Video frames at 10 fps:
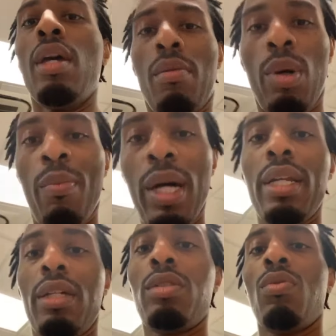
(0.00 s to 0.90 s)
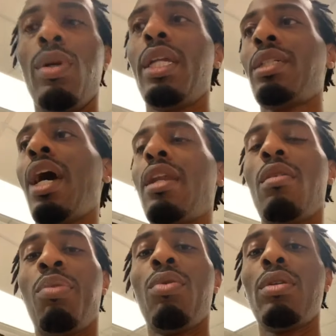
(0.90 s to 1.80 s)
But money is the one that's kind of
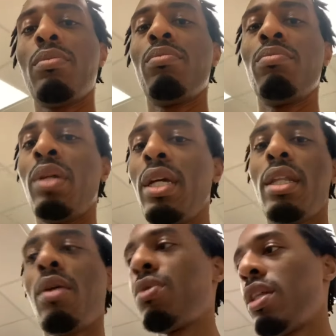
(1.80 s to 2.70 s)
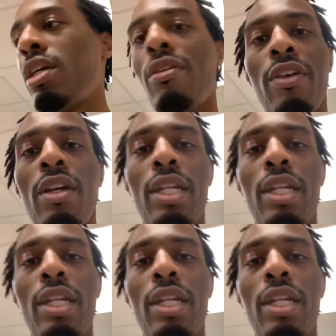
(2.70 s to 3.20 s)
important, being that we live here in